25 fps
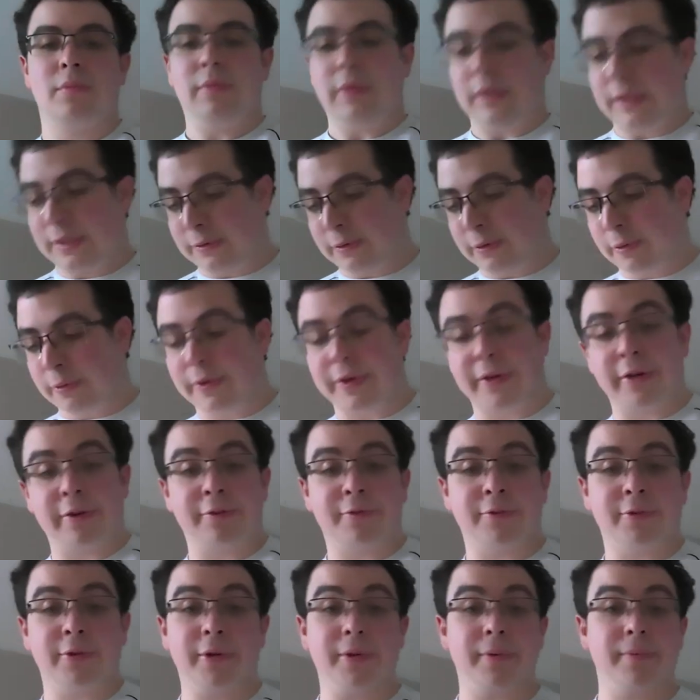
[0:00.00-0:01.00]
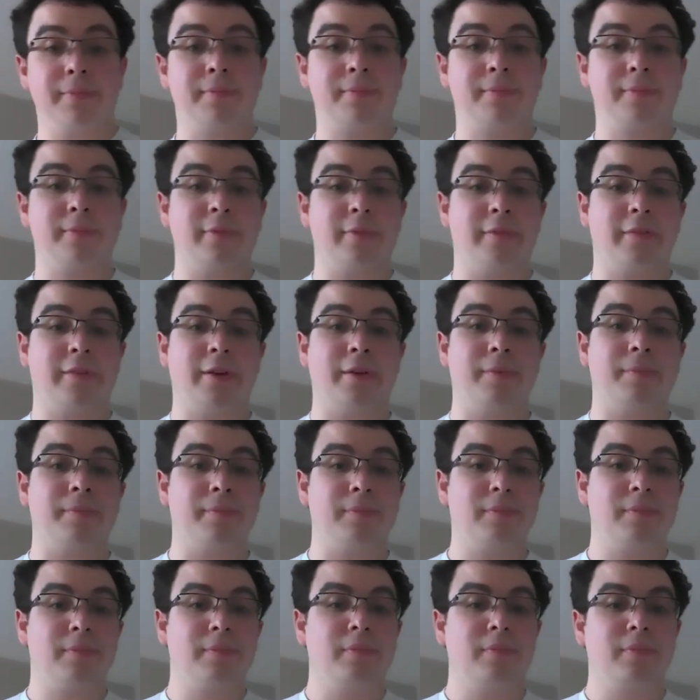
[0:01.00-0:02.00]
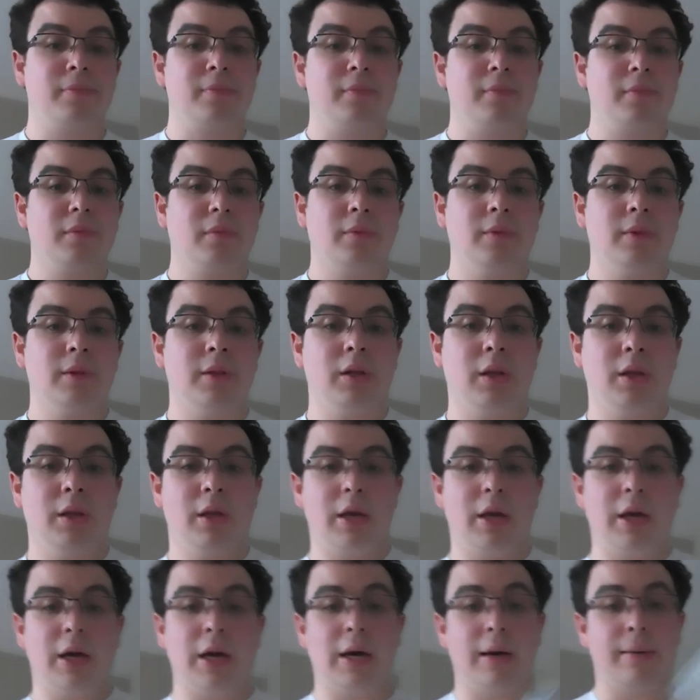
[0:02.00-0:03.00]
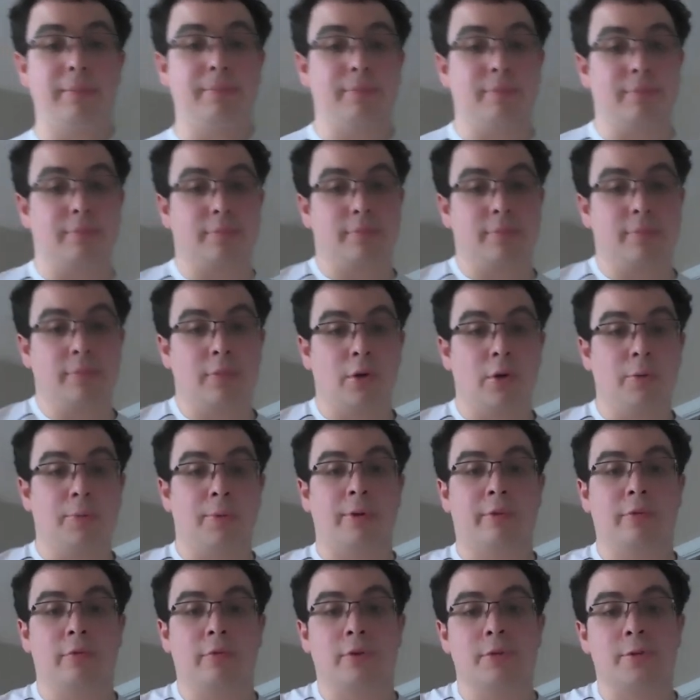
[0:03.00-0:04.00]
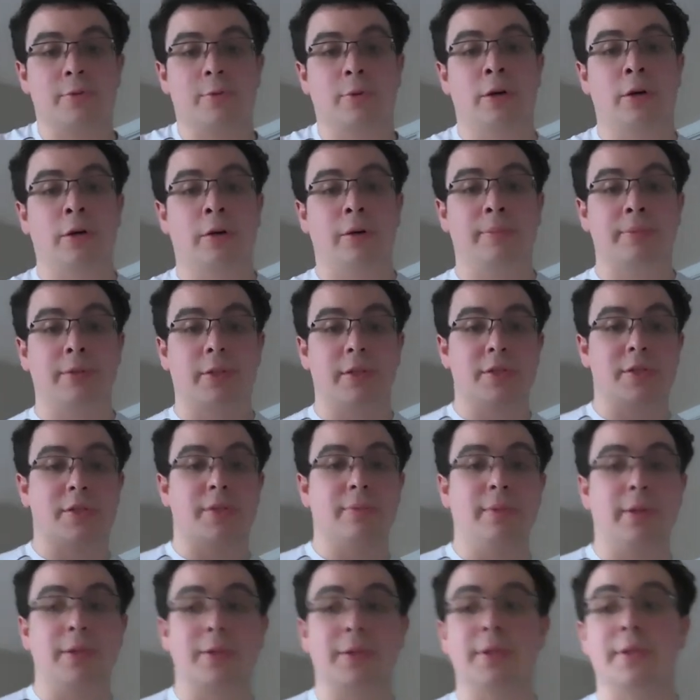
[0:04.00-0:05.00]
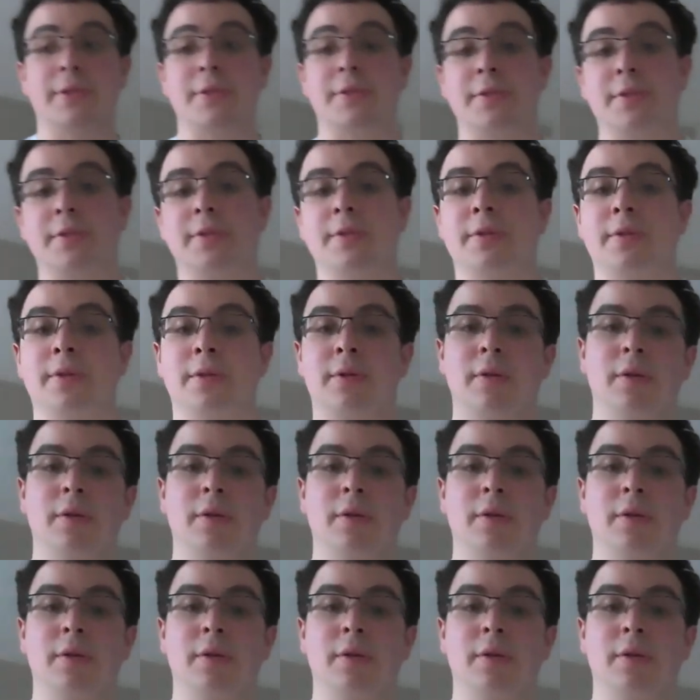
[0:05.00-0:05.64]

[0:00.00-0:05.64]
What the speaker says: That's what we're here for. So, hope everyone's well. I'm gonna submit this.